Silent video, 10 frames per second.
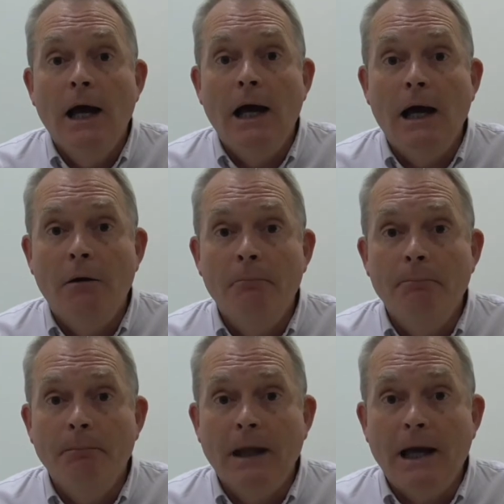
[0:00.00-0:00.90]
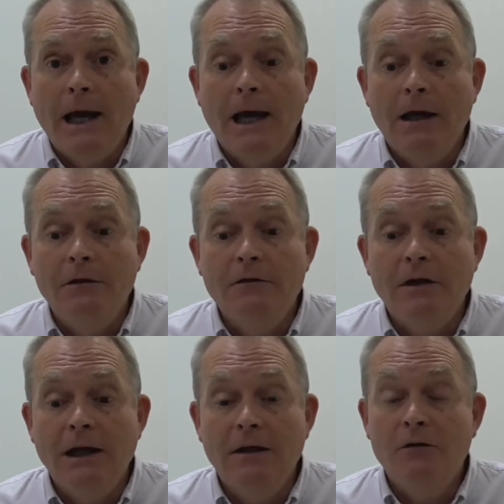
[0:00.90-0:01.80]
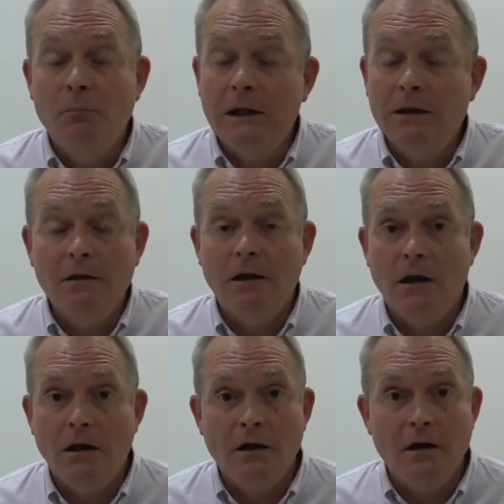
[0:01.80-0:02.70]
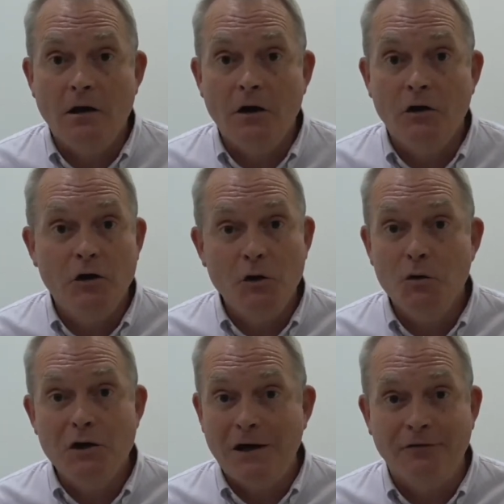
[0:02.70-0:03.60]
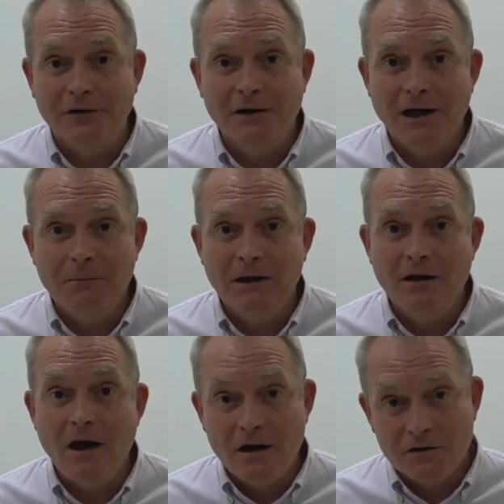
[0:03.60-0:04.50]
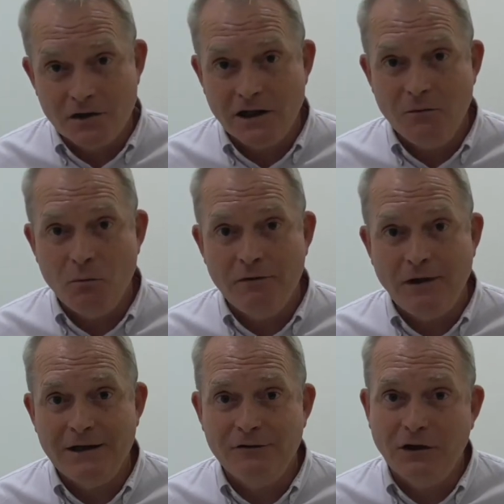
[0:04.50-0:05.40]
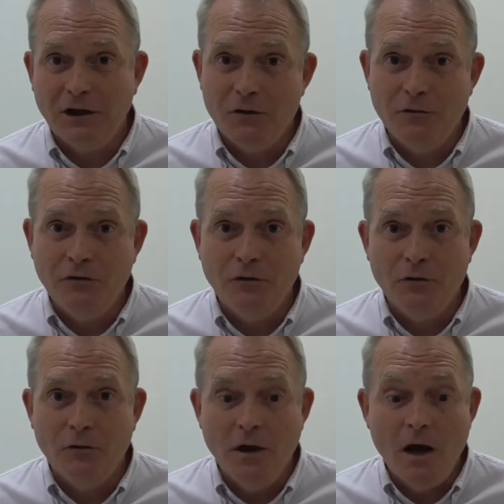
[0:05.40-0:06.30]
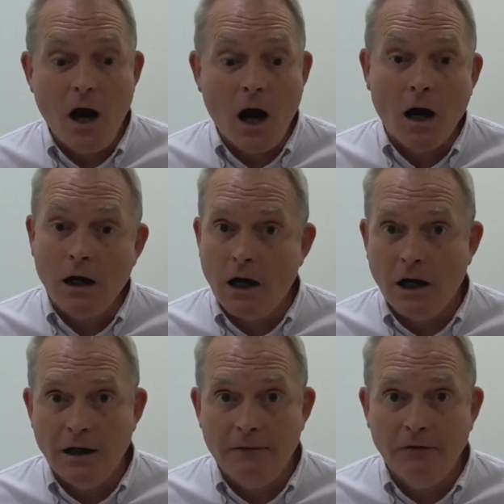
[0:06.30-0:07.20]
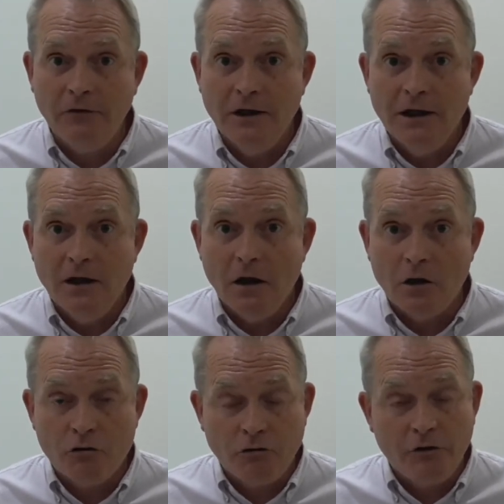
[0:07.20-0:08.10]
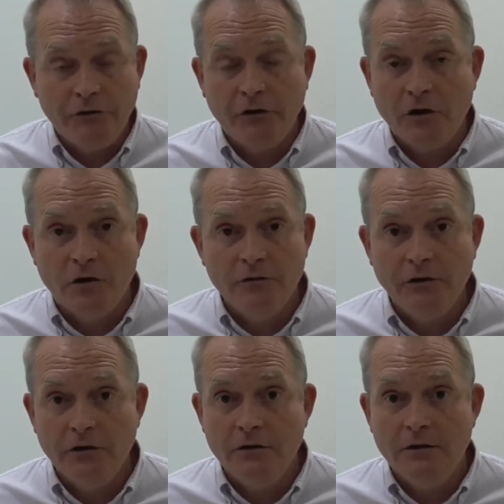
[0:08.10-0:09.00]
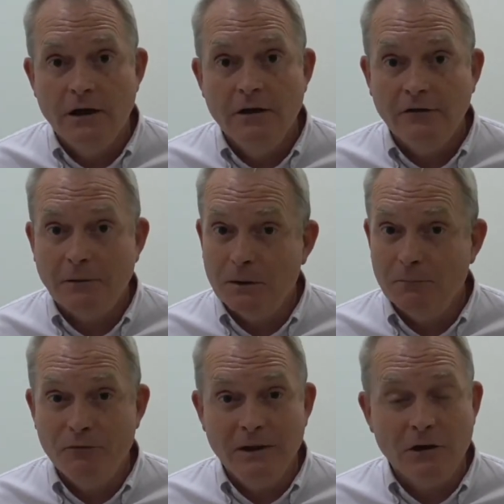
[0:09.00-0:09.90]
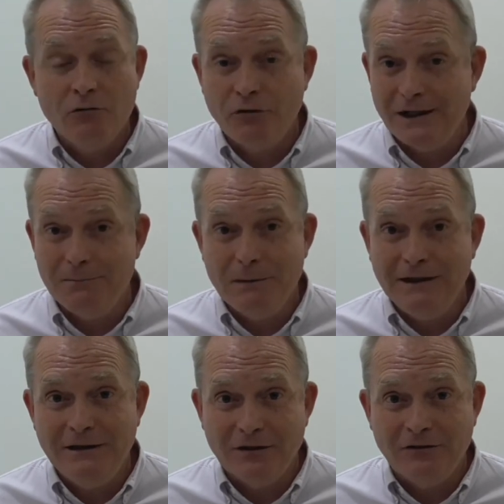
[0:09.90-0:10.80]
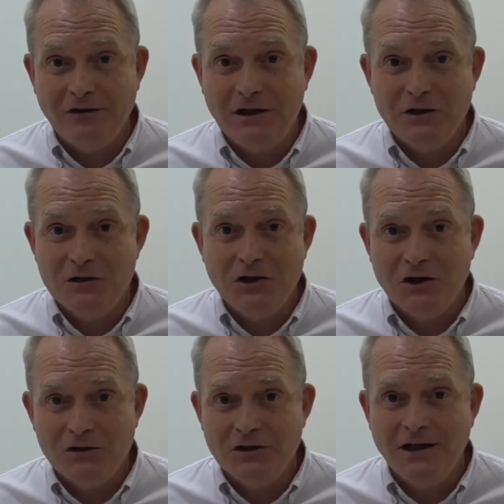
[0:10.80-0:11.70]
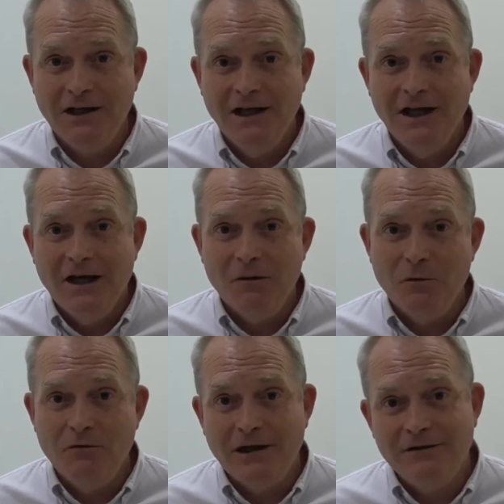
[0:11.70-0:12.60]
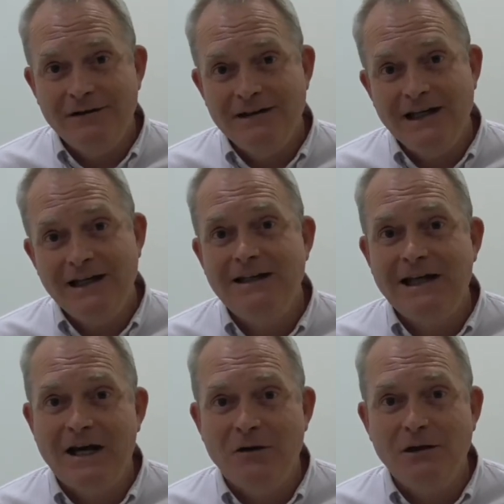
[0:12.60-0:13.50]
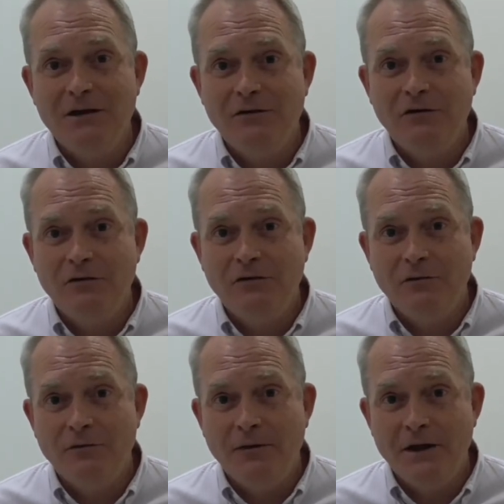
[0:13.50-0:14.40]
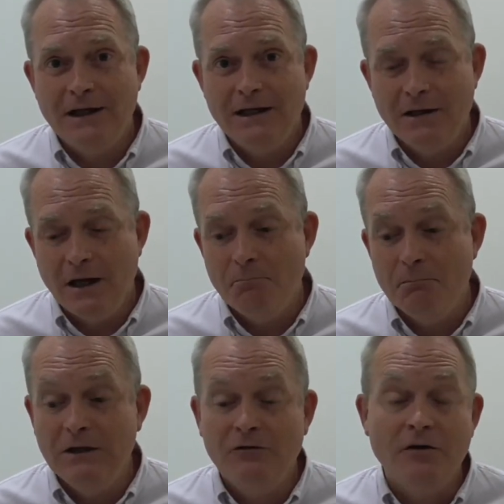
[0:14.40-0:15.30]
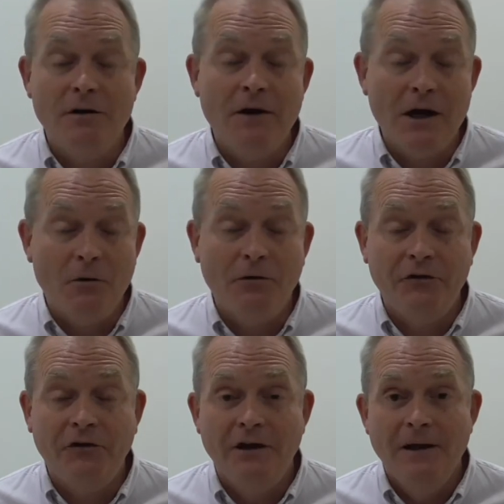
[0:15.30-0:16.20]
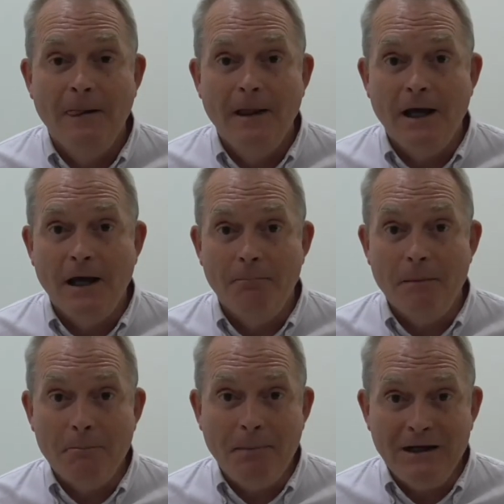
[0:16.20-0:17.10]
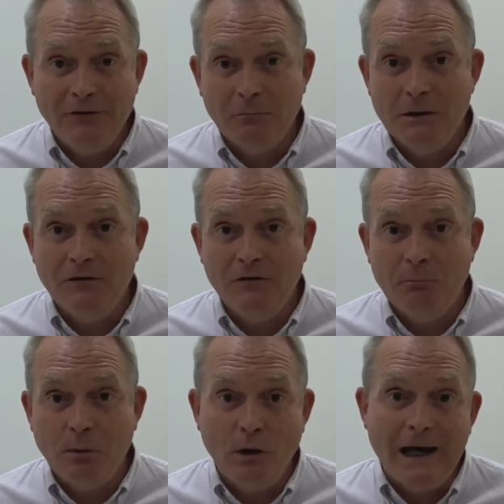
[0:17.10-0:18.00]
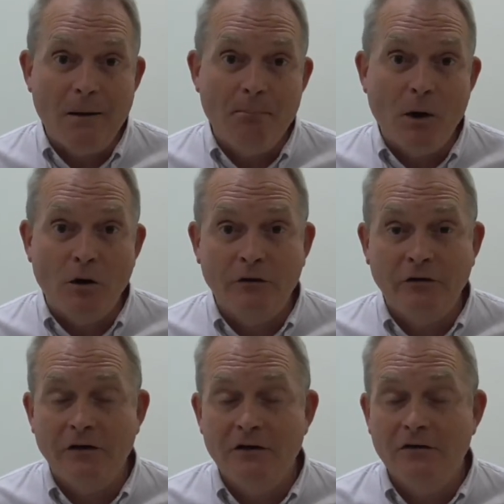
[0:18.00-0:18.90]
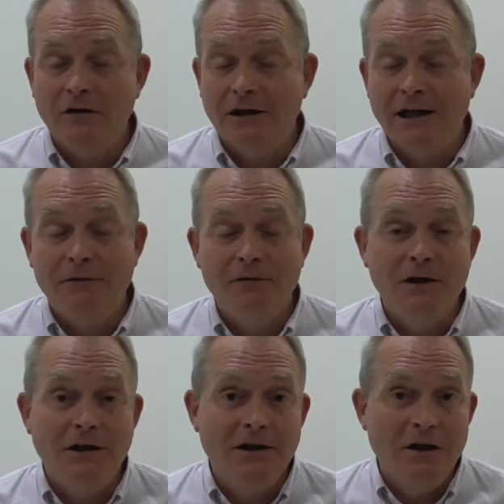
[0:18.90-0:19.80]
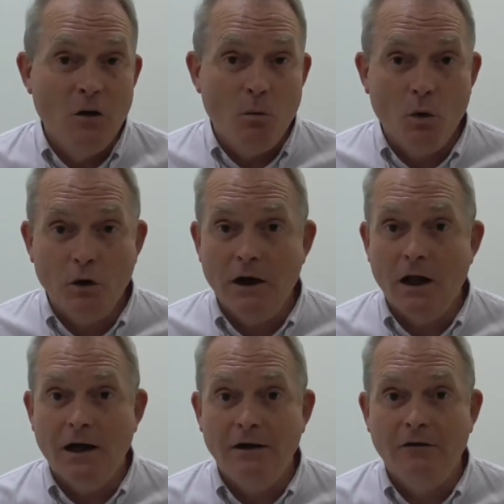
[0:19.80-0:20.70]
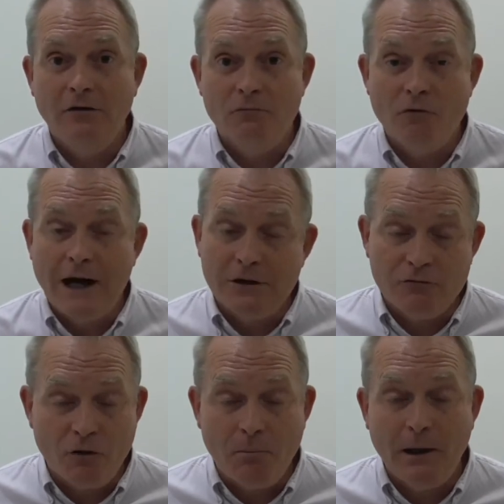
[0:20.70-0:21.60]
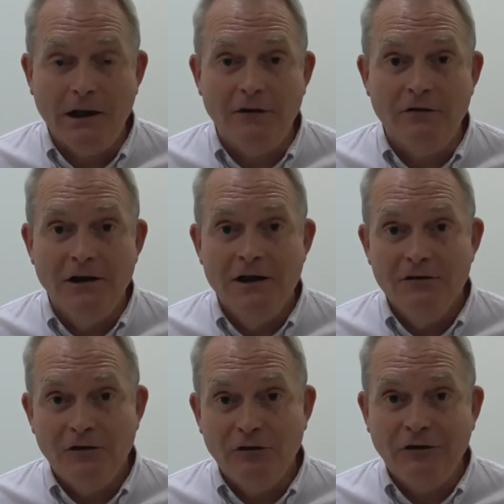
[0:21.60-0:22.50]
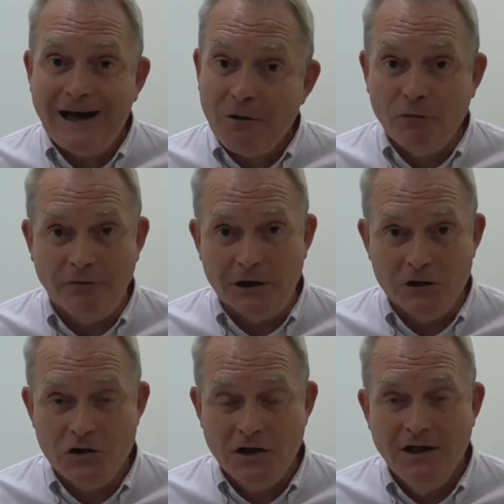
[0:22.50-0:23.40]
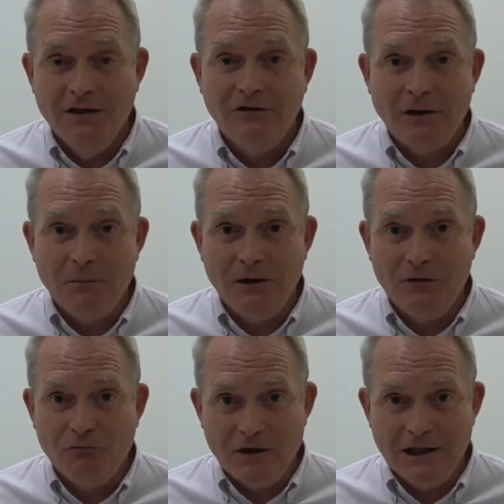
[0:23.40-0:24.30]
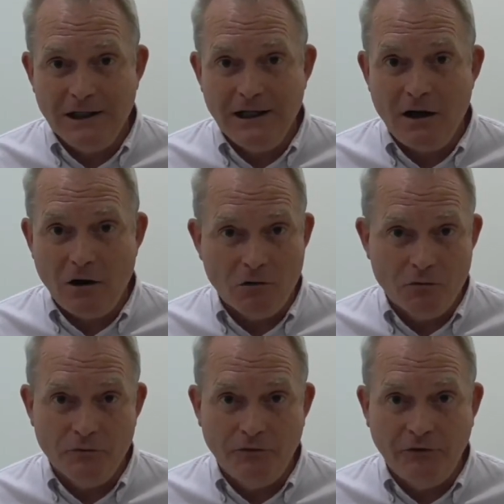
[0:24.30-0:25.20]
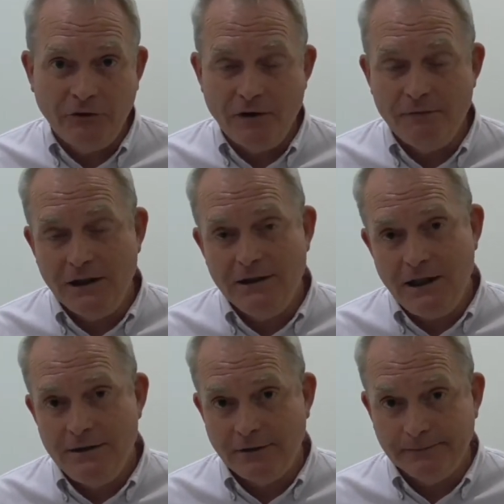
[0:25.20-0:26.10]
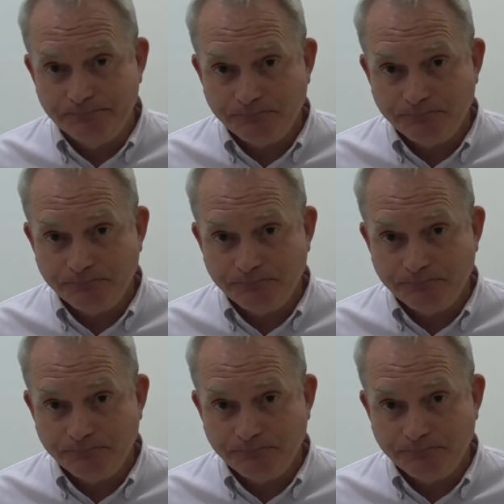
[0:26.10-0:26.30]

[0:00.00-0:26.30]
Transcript: Um, and it's been a, a huge effort. I mean, largely we've had to go to archives across the continent, some of them incredibly dusty and dirty. Uh, we've had to dig down into sort of the uh, Ministry of Health's um, basements, pull out boxes that are covered in wood lice and rat droppings to salvage some of these really old survey data.